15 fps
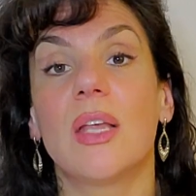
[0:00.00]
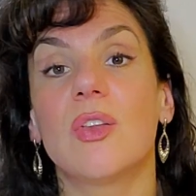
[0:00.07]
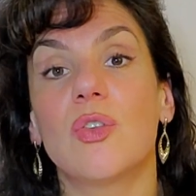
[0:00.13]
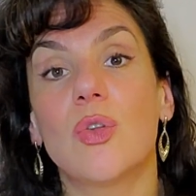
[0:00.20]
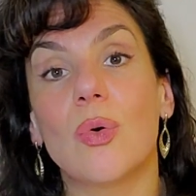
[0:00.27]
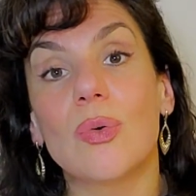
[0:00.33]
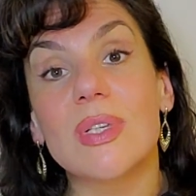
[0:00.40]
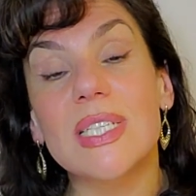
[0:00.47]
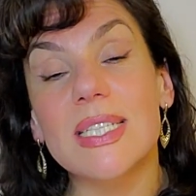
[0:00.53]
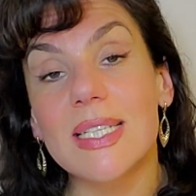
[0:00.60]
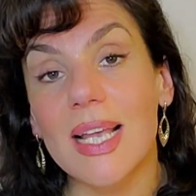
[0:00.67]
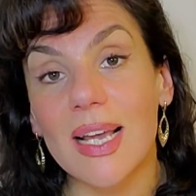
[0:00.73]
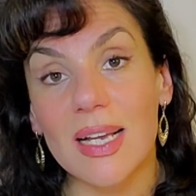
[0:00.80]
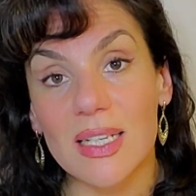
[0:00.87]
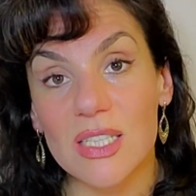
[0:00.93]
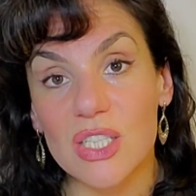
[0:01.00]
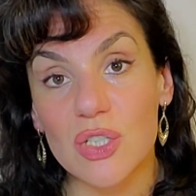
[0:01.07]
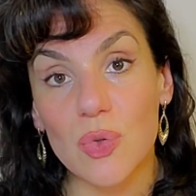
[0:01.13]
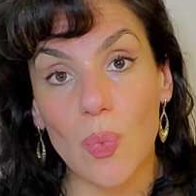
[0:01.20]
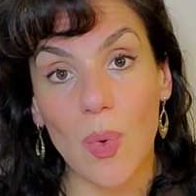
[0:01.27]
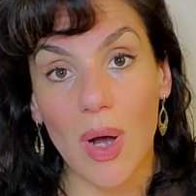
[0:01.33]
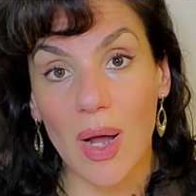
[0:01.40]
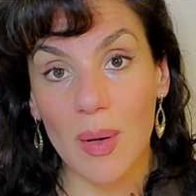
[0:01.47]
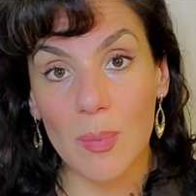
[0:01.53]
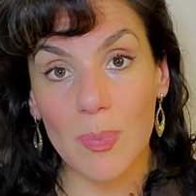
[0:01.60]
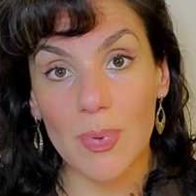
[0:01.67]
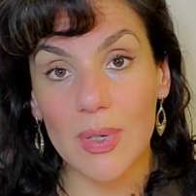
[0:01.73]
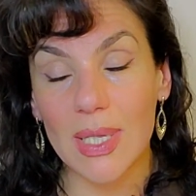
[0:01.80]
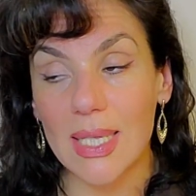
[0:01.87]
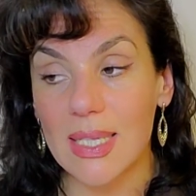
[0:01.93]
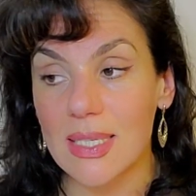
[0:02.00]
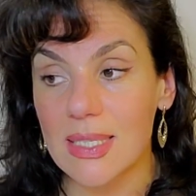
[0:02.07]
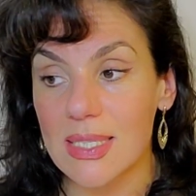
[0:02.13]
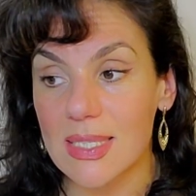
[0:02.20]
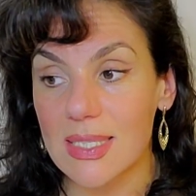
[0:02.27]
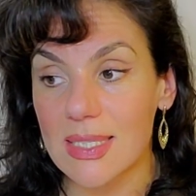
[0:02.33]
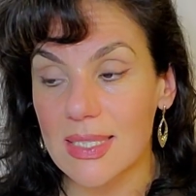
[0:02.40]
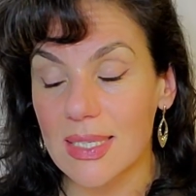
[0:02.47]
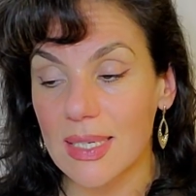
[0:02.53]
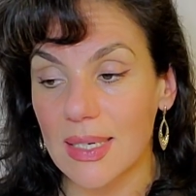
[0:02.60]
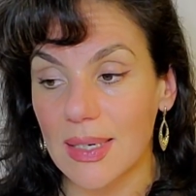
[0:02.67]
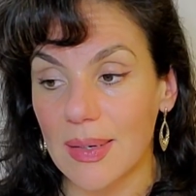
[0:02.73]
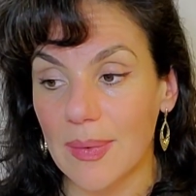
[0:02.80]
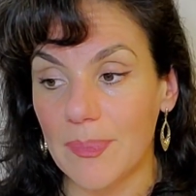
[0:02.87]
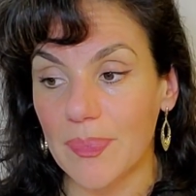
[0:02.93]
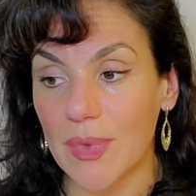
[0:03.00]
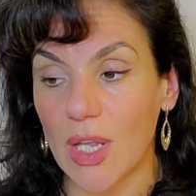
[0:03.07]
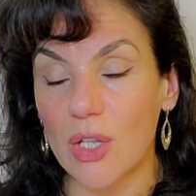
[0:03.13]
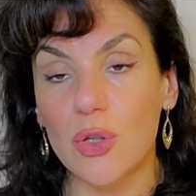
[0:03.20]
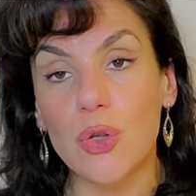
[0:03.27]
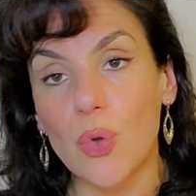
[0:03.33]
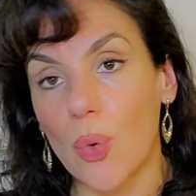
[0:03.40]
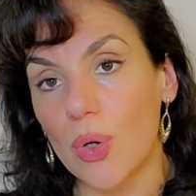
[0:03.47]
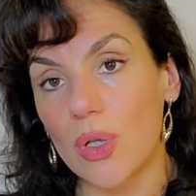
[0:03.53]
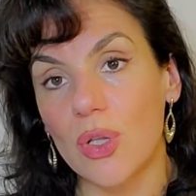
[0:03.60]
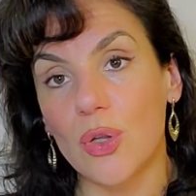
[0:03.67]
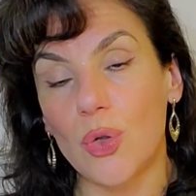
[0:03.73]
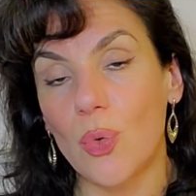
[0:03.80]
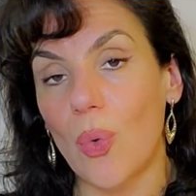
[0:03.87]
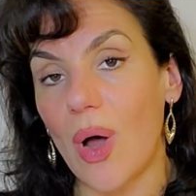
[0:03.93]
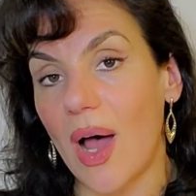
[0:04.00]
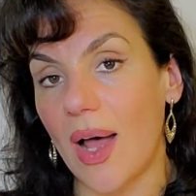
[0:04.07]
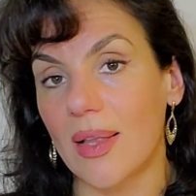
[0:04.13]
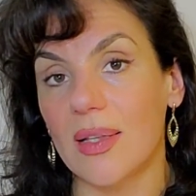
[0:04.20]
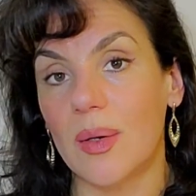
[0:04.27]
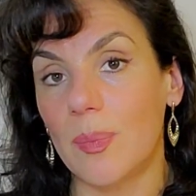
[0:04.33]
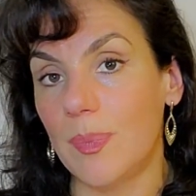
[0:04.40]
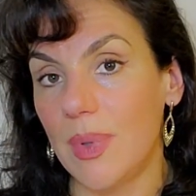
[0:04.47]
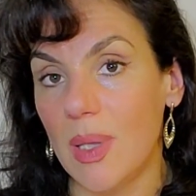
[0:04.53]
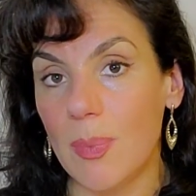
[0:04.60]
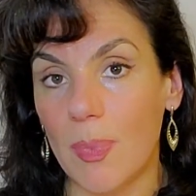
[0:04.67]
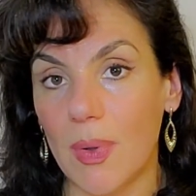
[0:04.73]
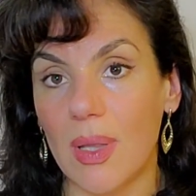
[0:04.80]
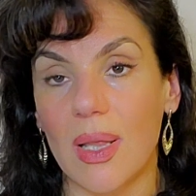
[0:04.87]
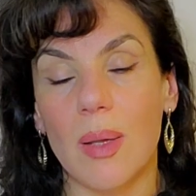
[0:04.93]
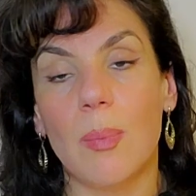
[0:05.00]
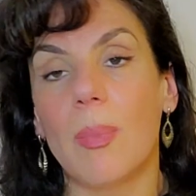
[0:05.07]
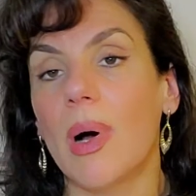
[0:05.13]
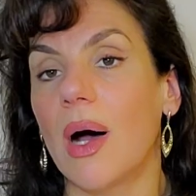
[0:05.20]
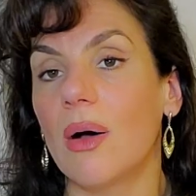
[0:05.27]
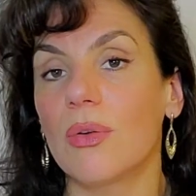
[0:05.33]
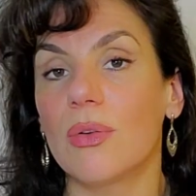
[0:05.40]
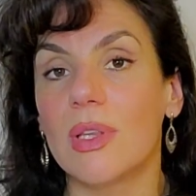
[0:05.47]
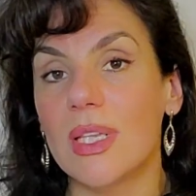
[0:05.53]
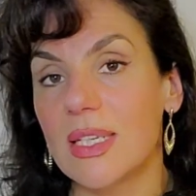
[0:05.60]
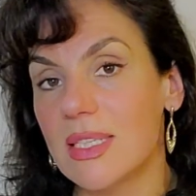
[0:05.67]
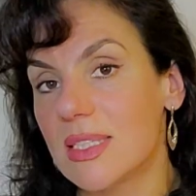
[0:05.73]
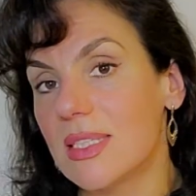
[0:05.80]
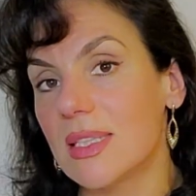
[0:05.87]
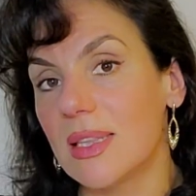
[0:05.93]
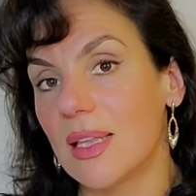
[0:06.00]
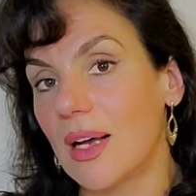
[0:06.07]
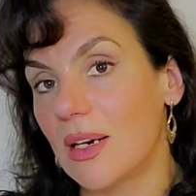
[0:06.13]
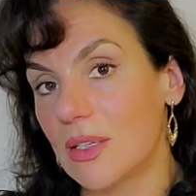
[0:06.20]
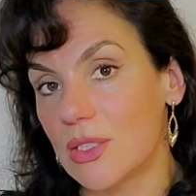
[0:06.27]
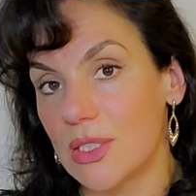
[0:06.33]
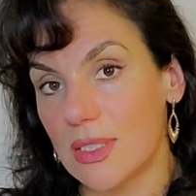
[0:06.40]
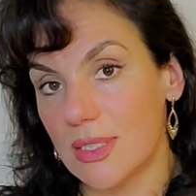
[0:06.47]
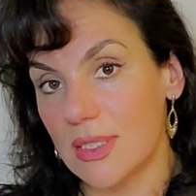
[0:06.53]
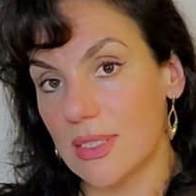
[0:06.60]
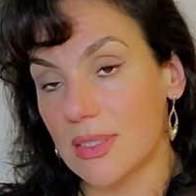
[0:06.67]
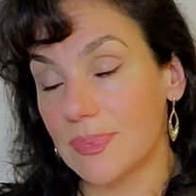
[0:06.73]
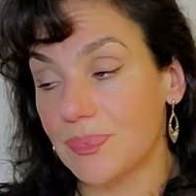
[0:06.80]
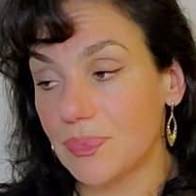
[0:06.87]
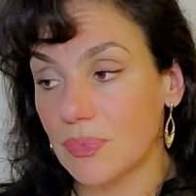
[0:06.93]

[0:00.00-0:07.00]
So second swamp is talking to other people about this narcissist.